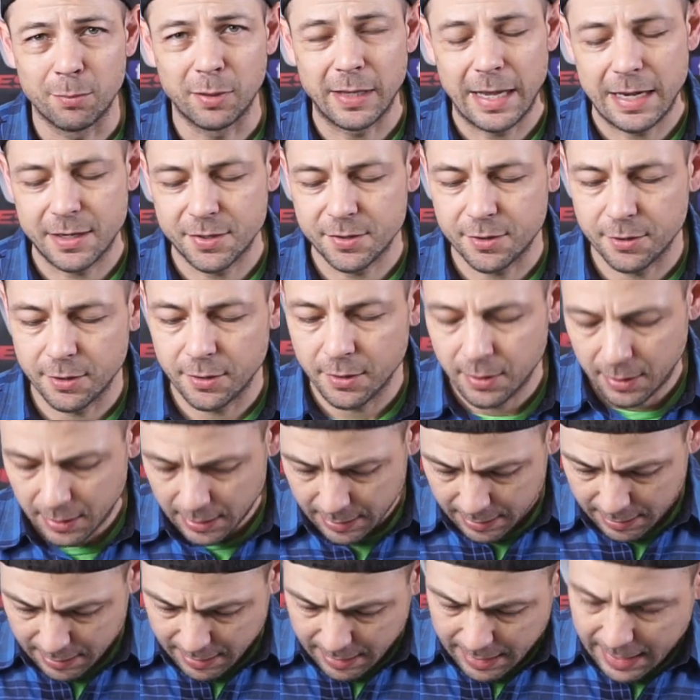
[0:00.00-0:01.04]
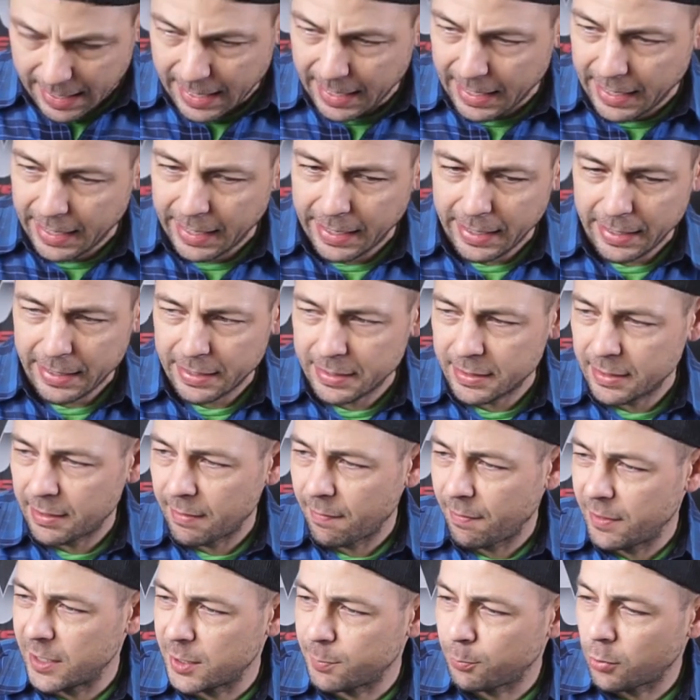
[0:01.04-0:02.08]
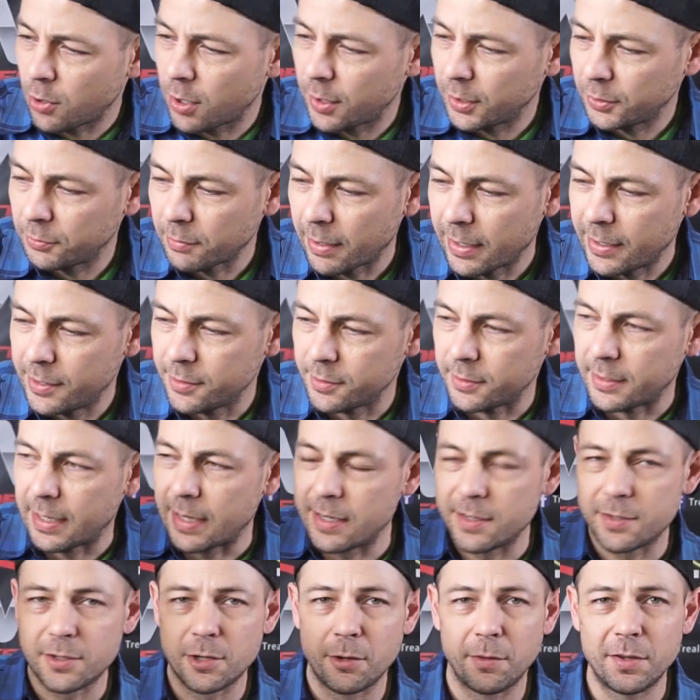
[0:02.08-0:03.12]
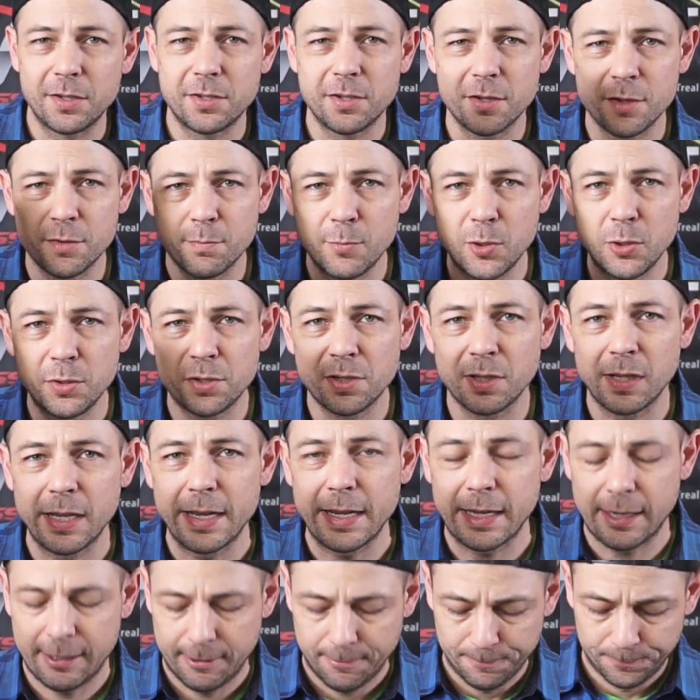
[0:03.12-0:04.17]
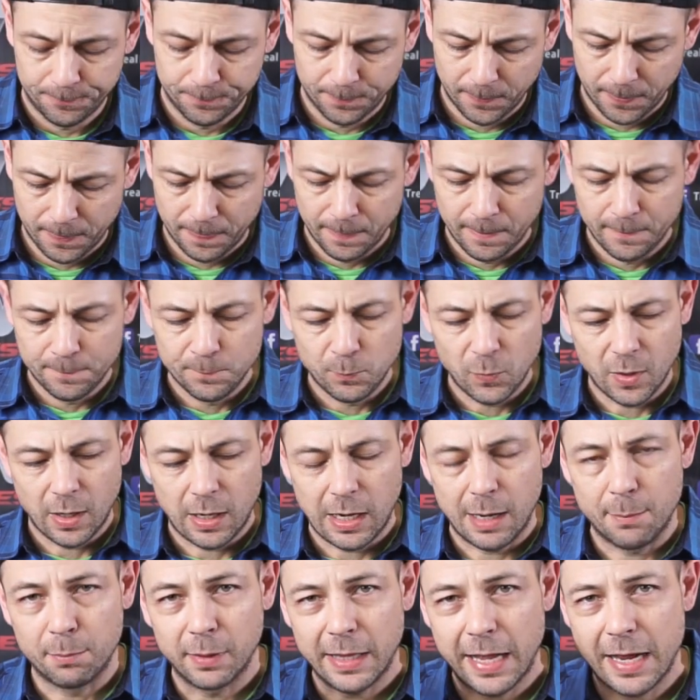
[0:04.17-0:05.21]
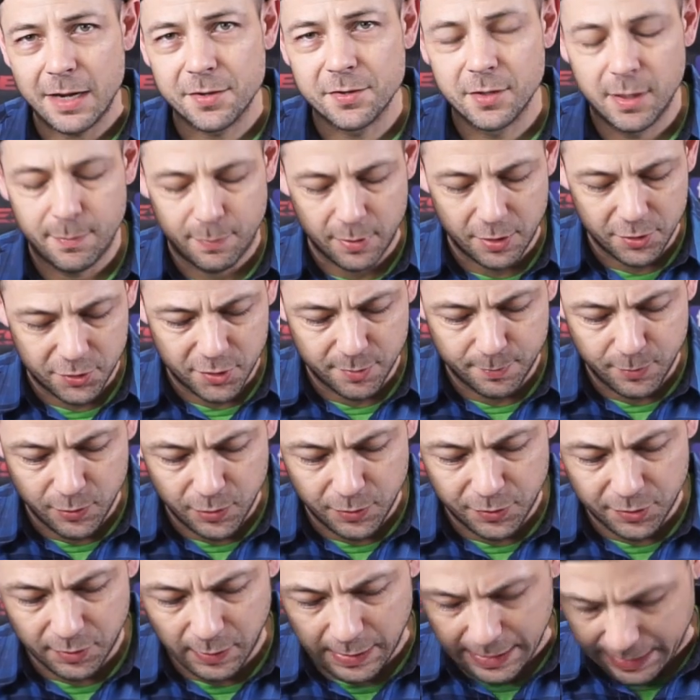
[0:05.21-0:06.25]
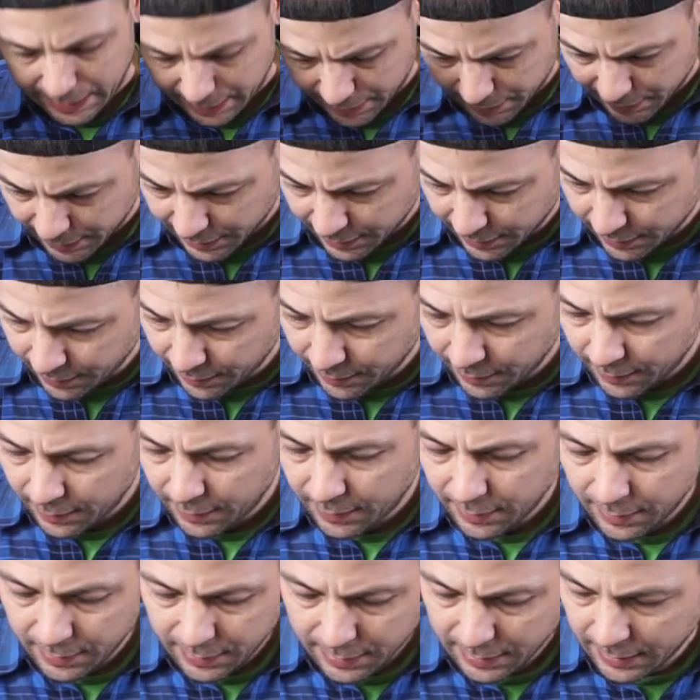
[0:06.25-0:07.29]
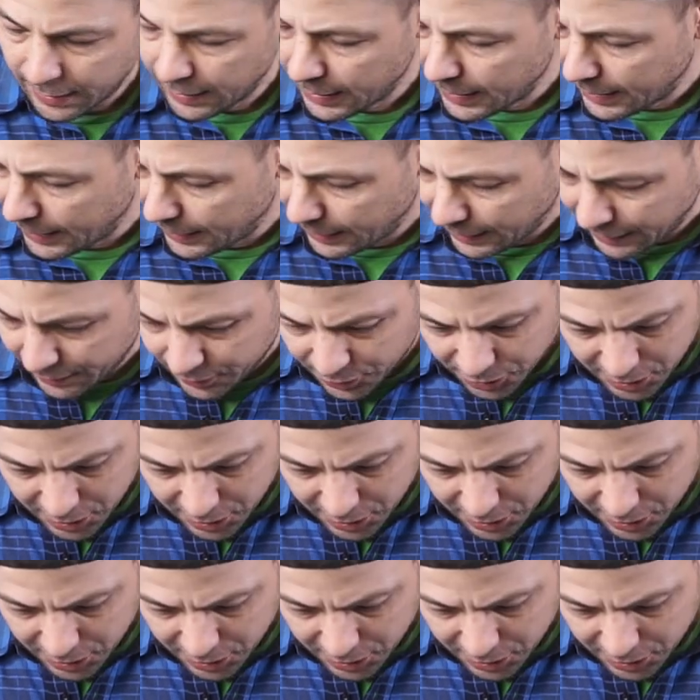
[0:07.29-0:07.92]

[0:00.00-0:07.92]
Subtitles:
Blaster and this product right here, guys. So this is Mousse Slick. I blasted a bunch of Mousse Slick in there, and